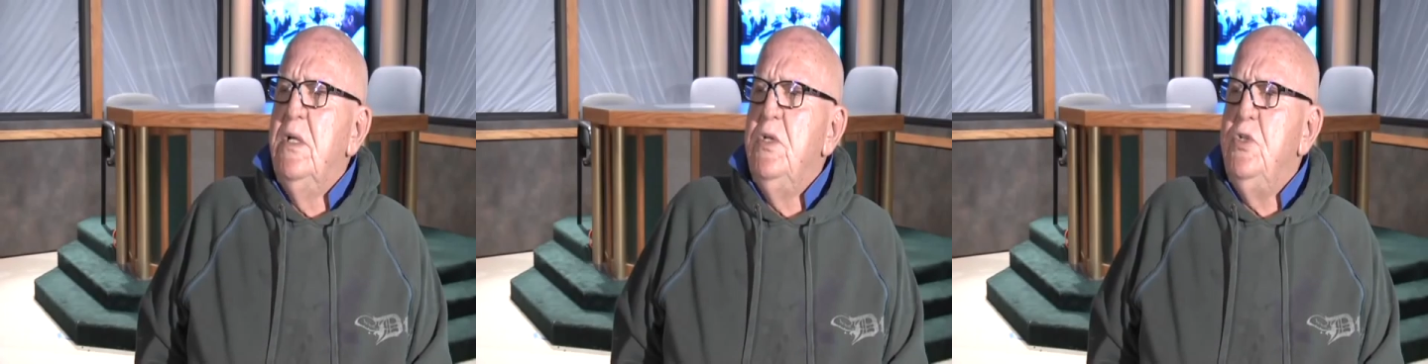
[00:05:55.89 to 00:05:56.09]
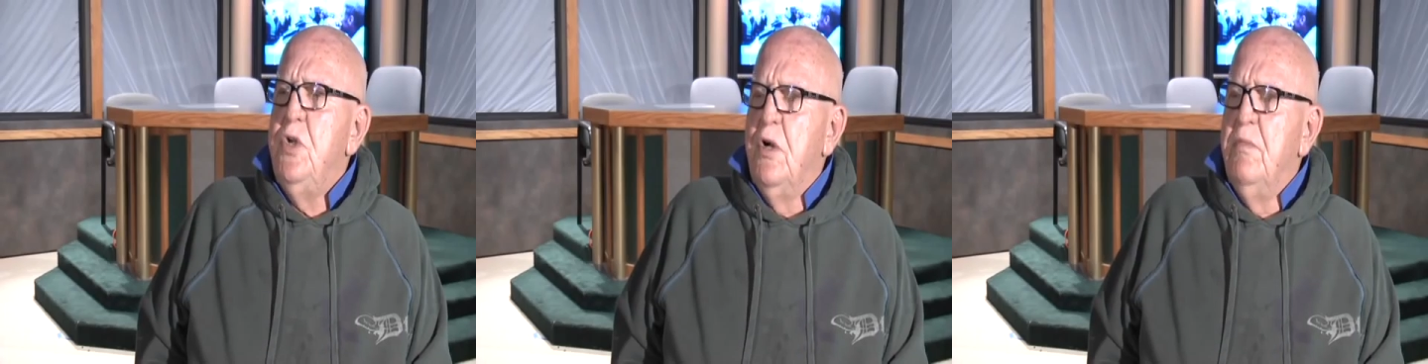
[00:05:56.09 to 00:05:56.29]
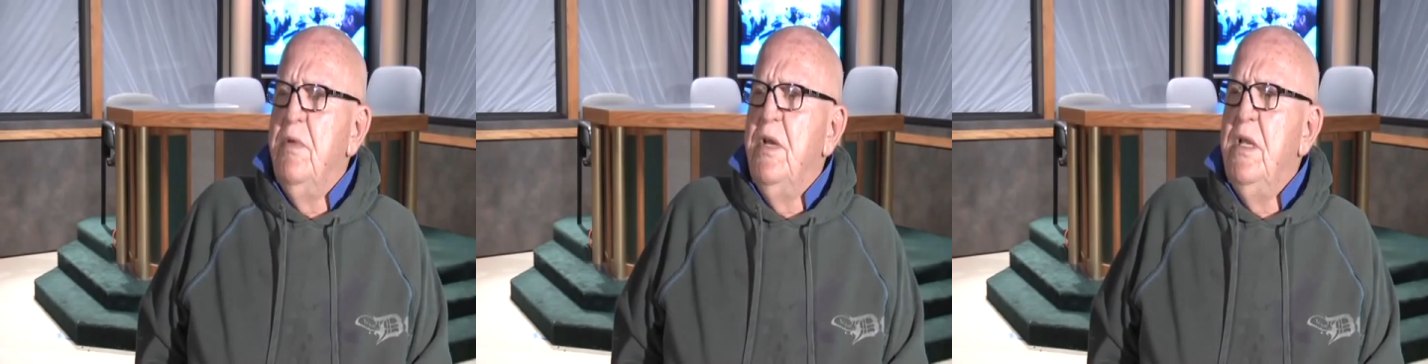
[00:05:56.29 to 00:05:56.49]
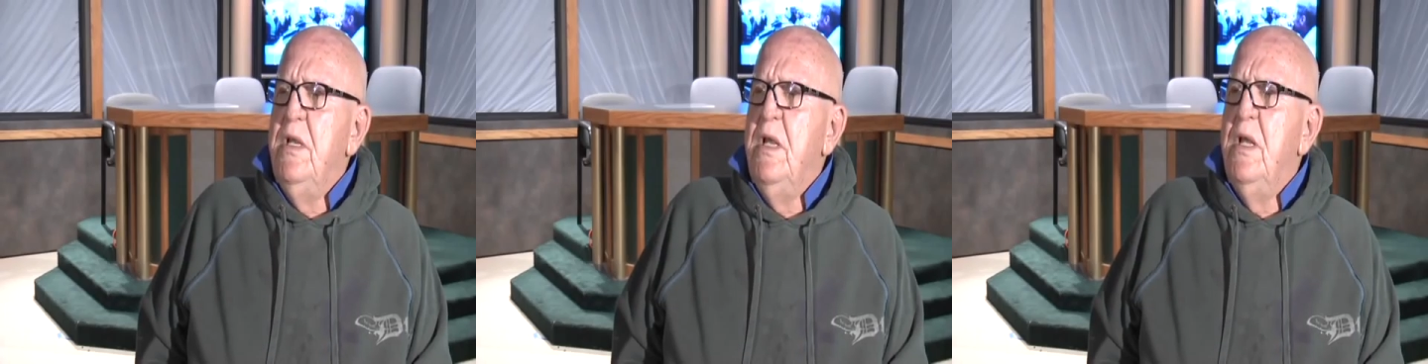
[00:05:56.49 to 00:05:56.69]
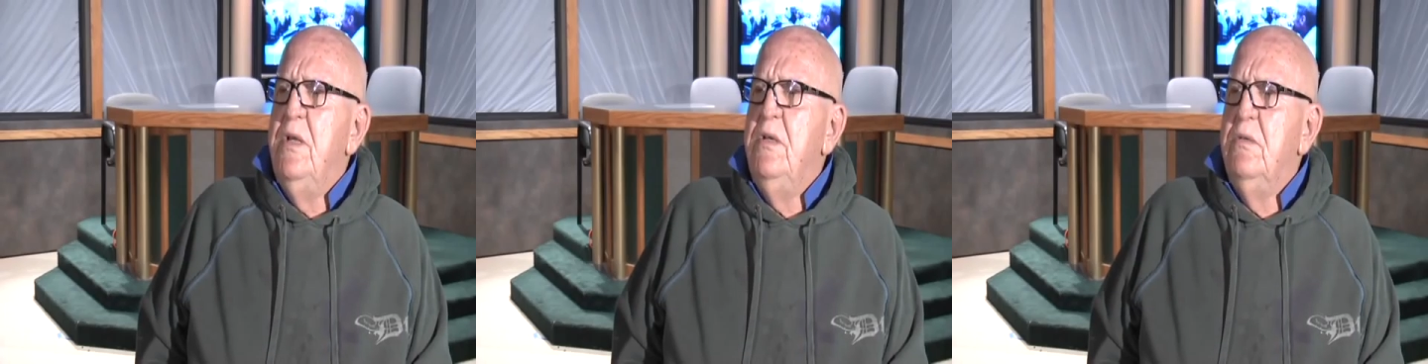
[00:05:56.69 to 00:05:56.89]
Germany,
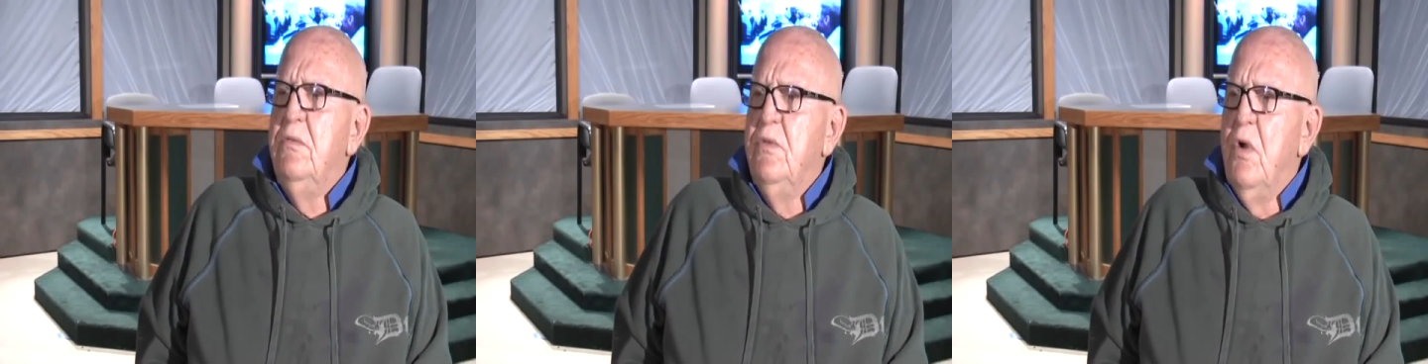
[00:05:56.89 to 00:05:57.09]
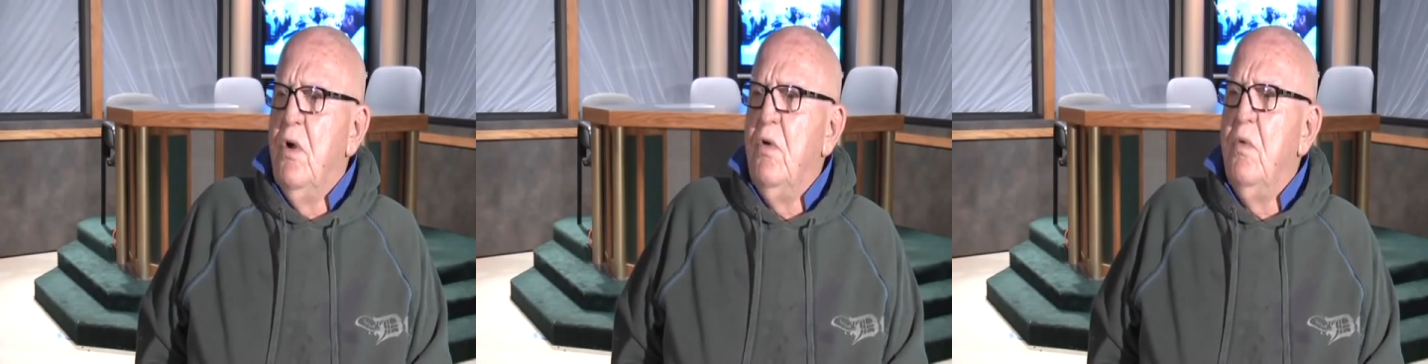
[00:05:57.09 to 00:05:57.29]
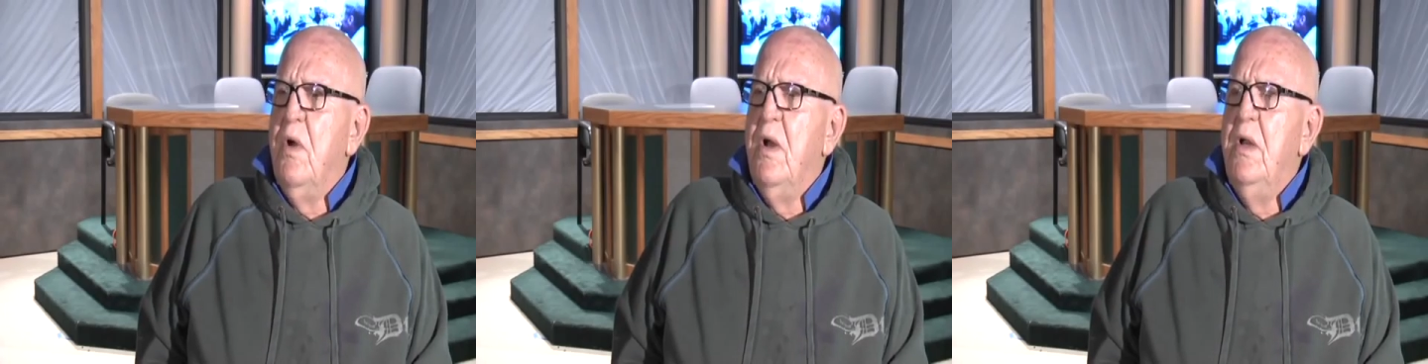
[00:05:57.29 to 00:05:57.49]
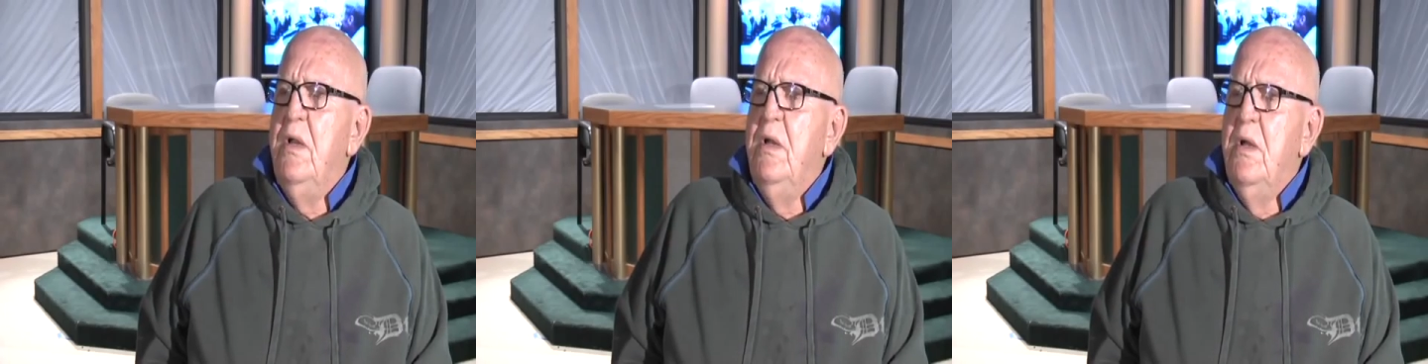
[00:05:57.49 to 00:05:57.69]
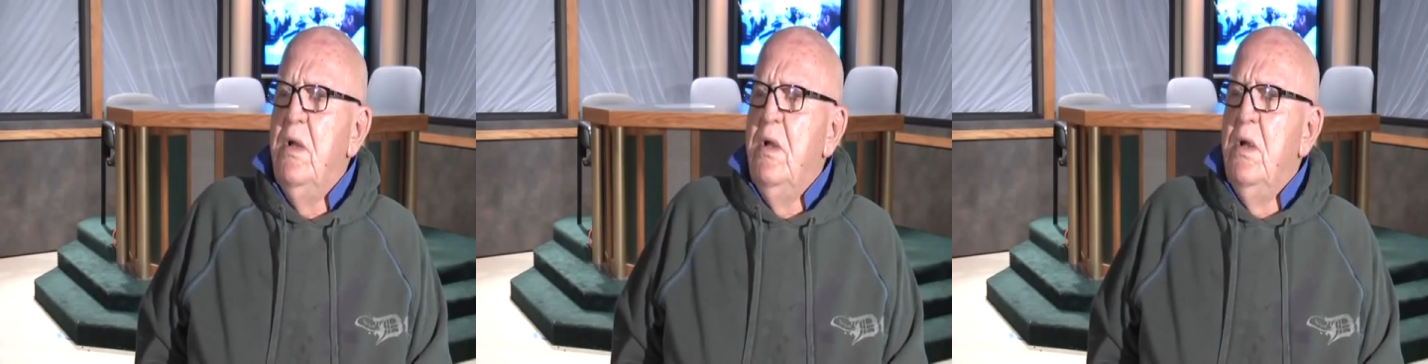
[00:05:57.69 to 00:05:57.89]
and Norway
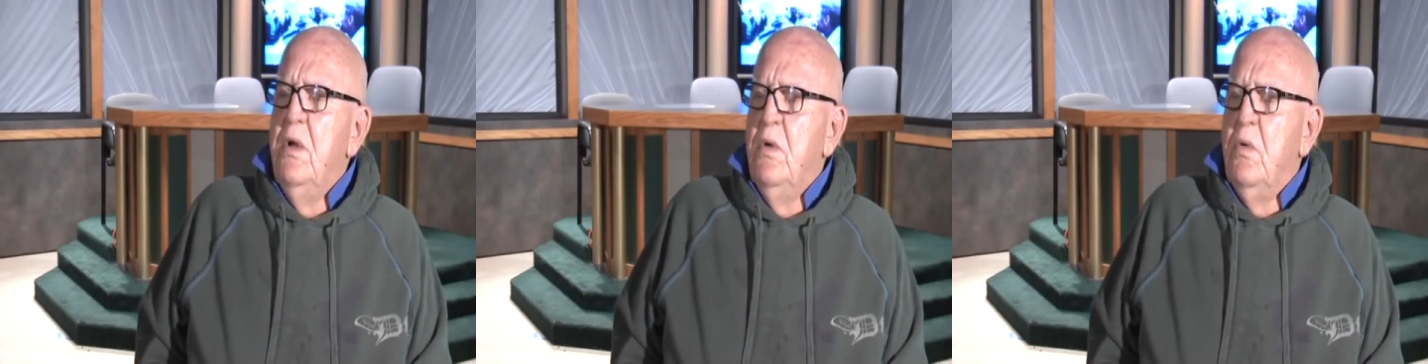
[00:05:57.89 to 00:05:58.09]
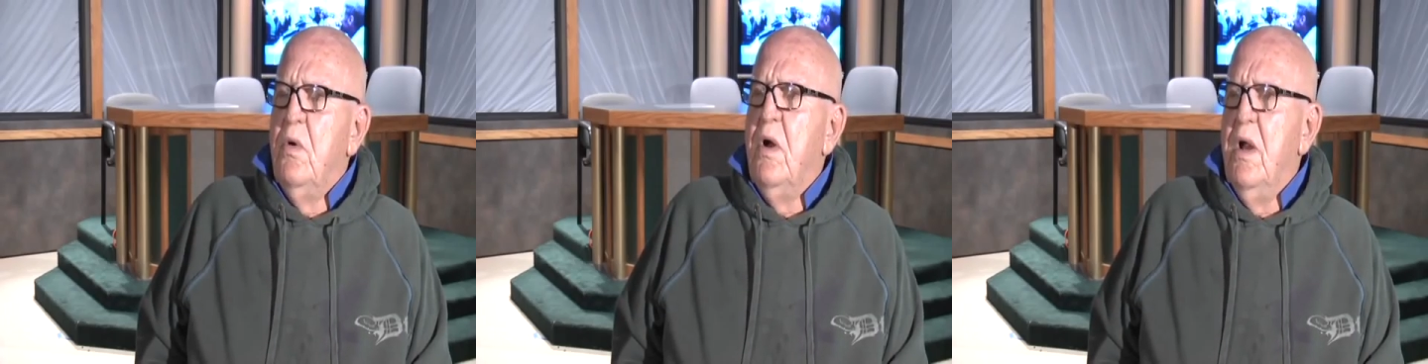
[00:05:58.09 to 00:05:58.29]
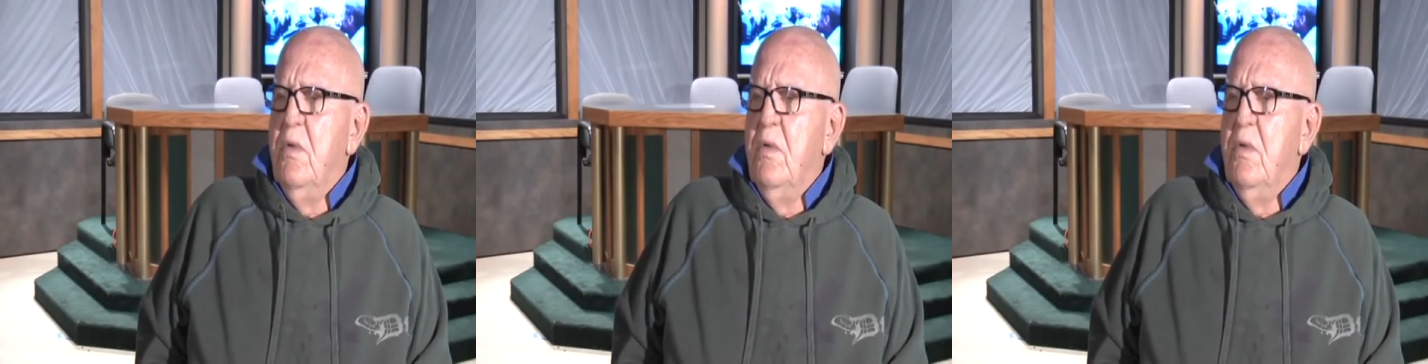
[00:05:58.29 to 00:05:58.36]
where